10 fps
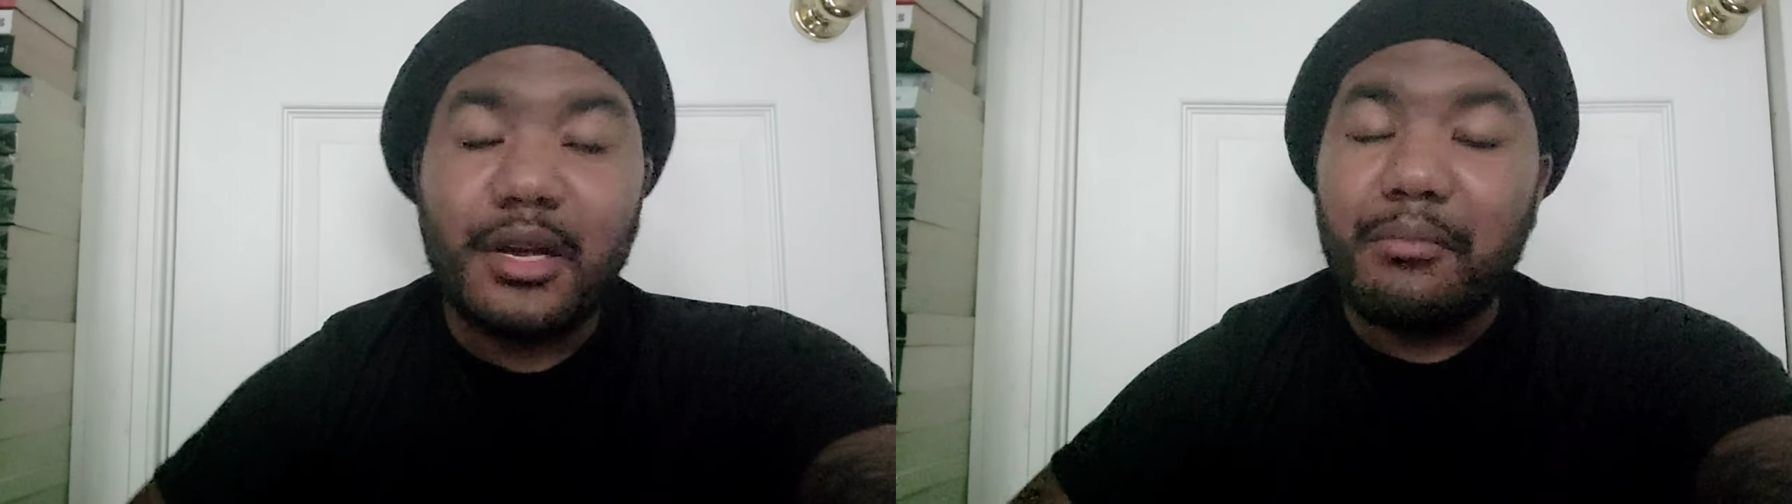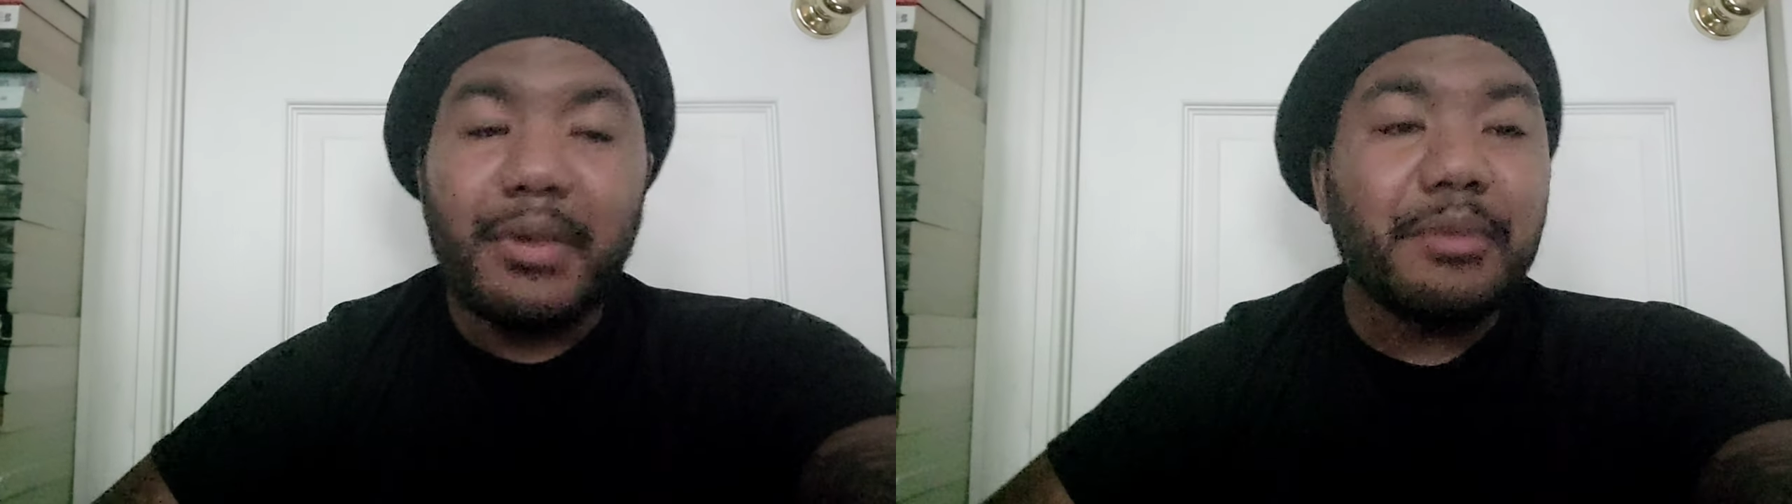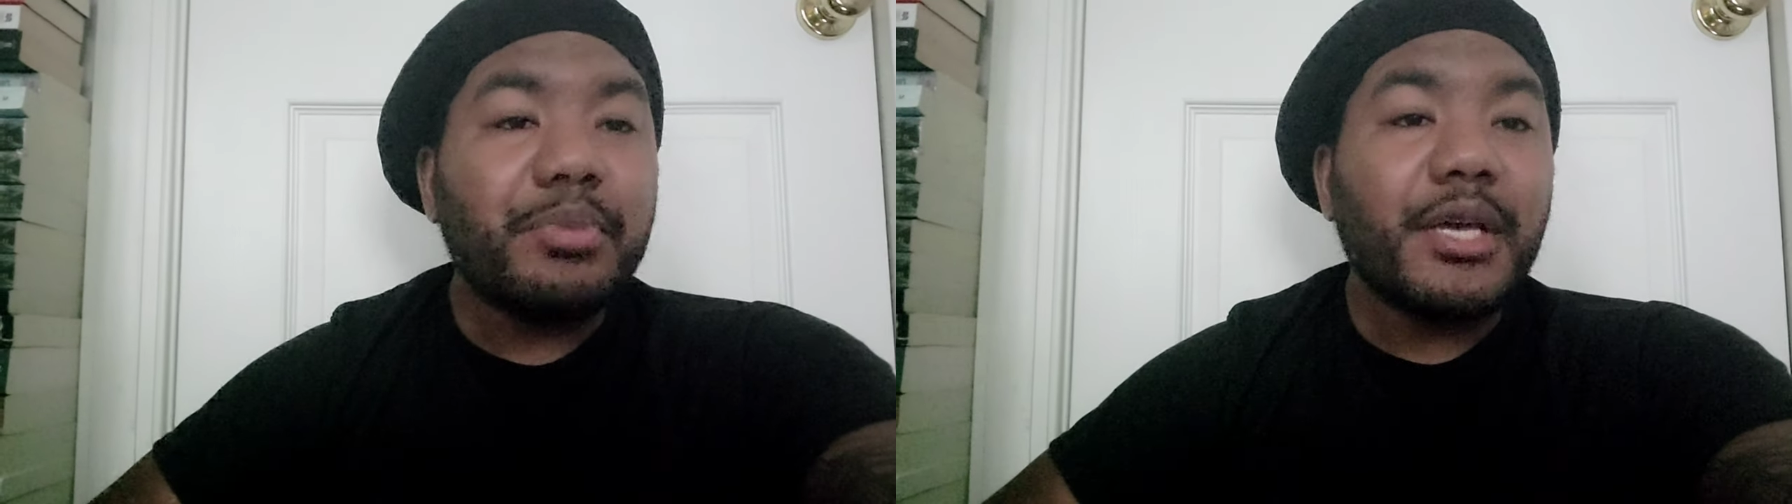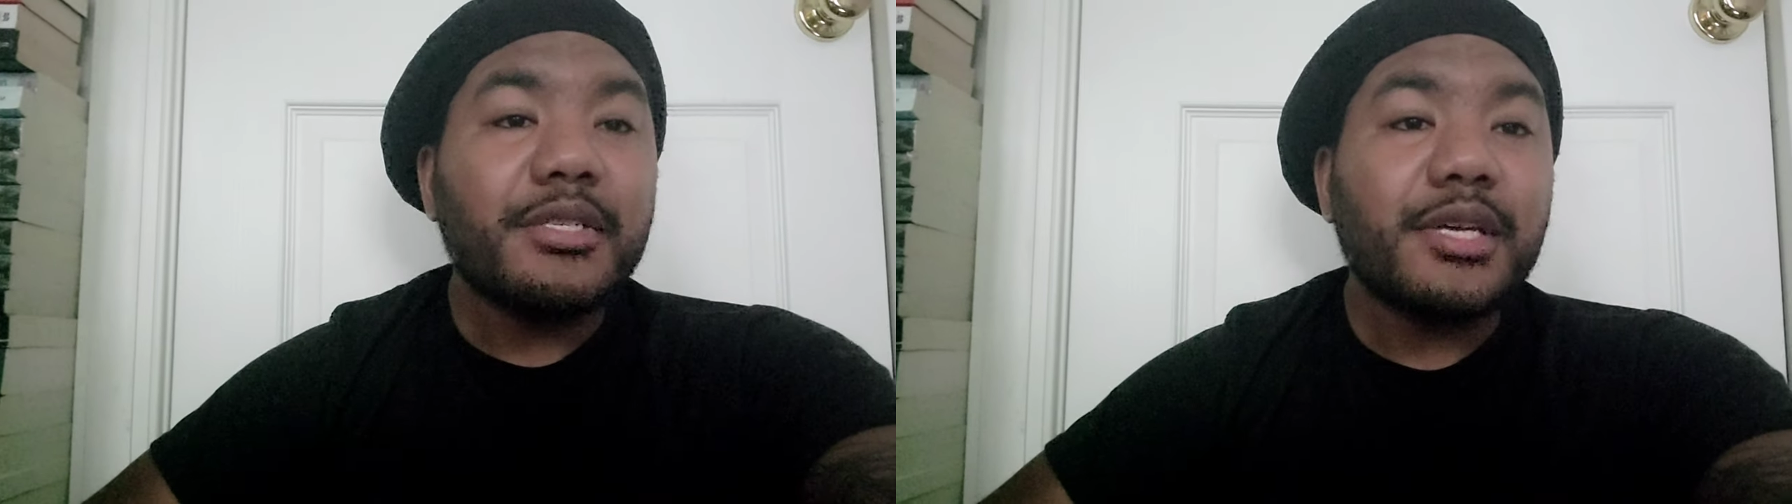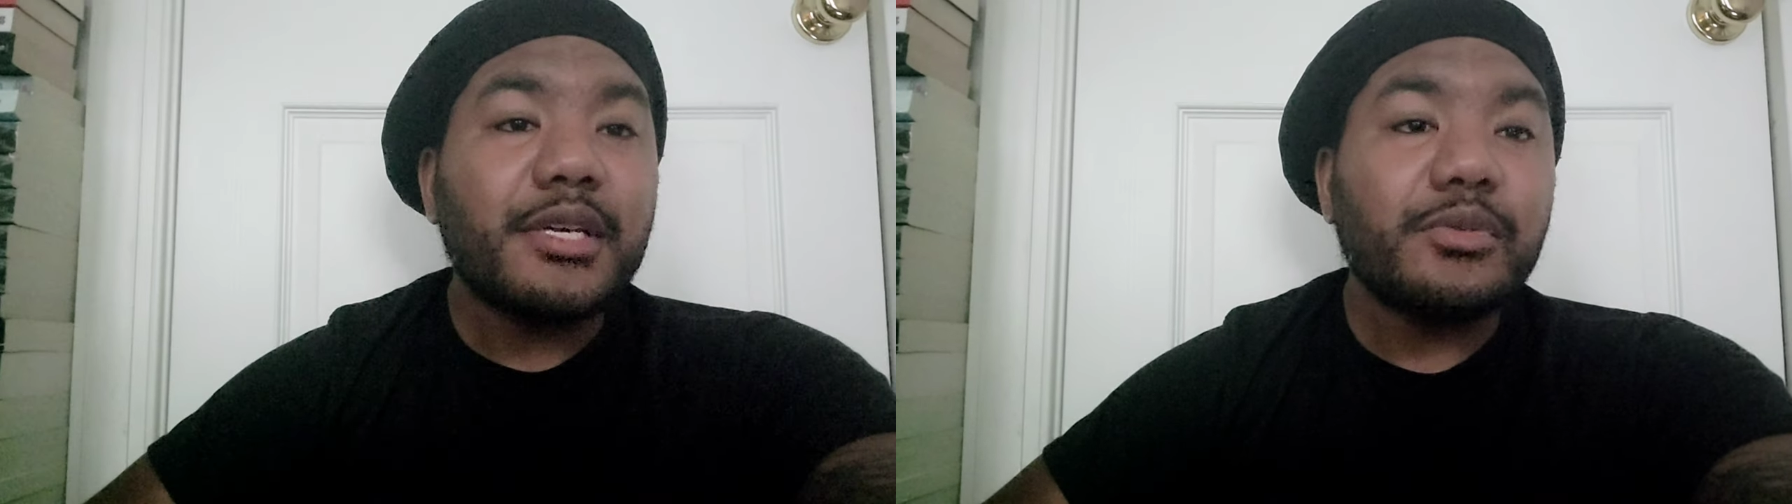my
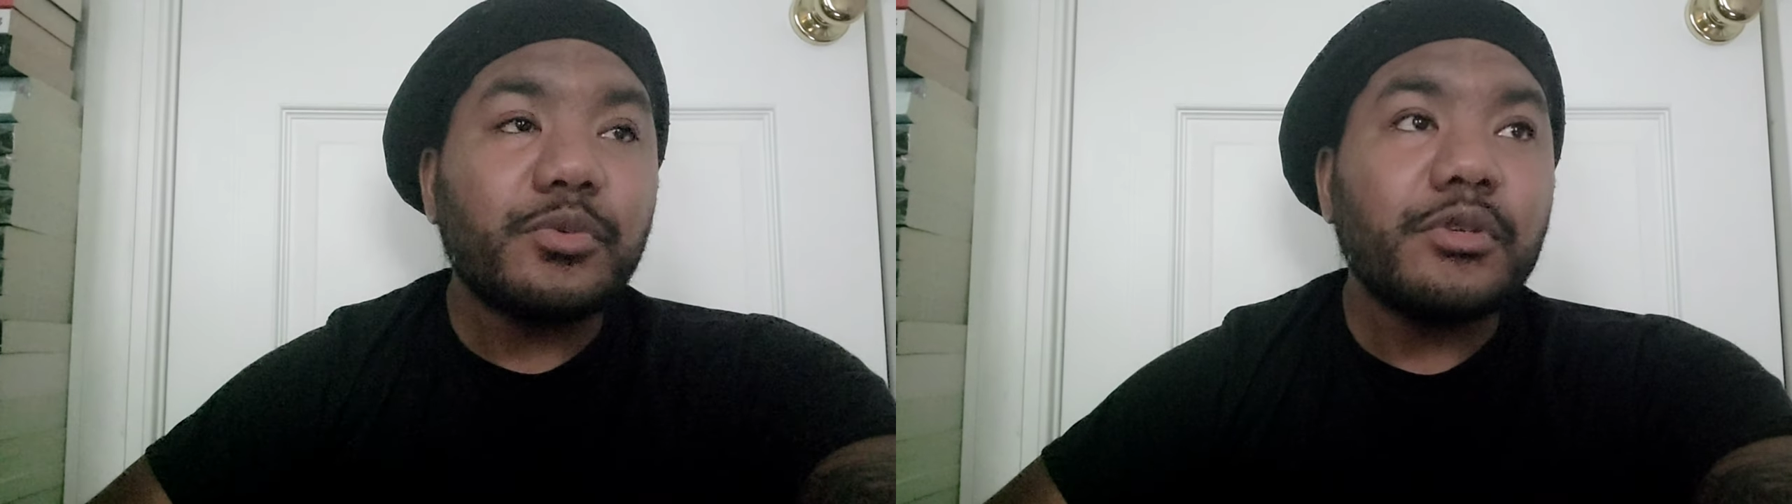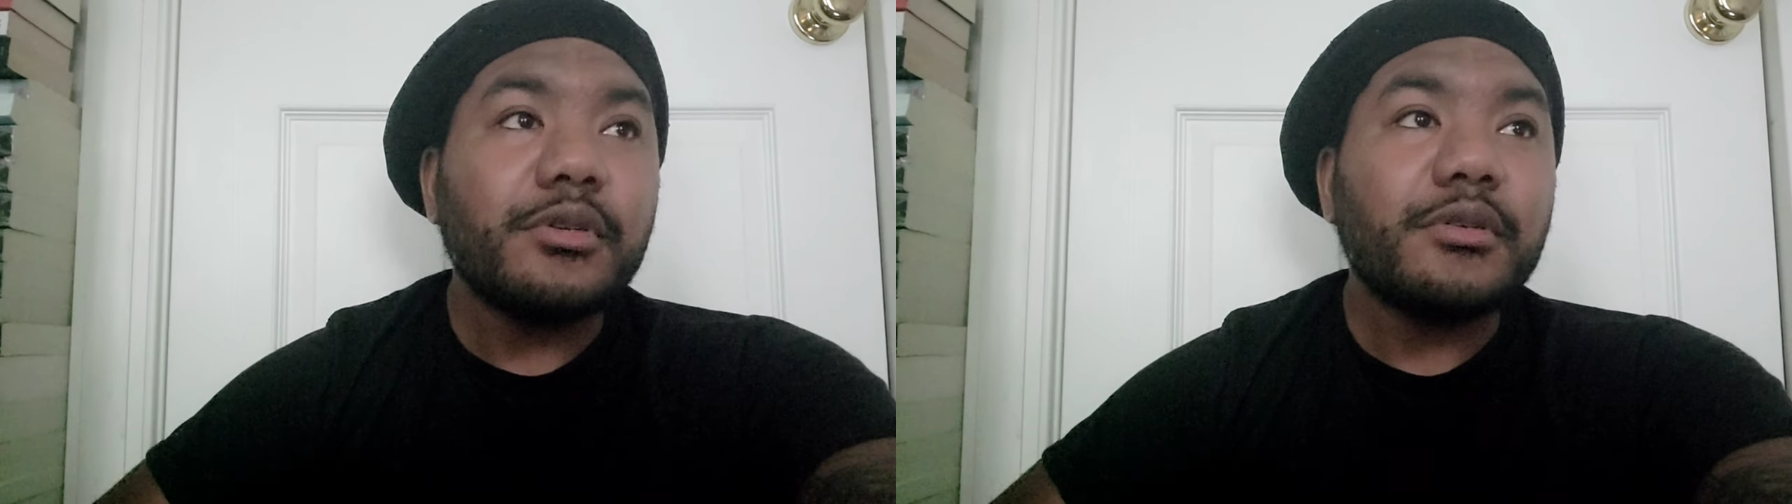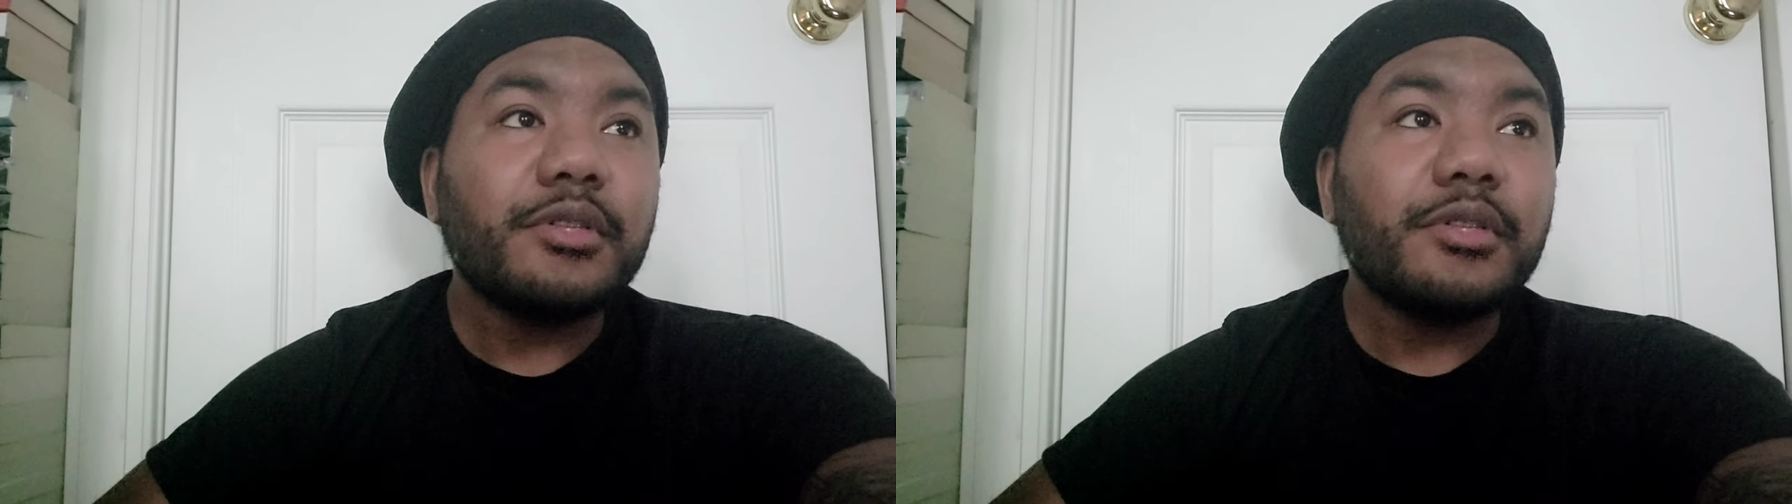paychecks will,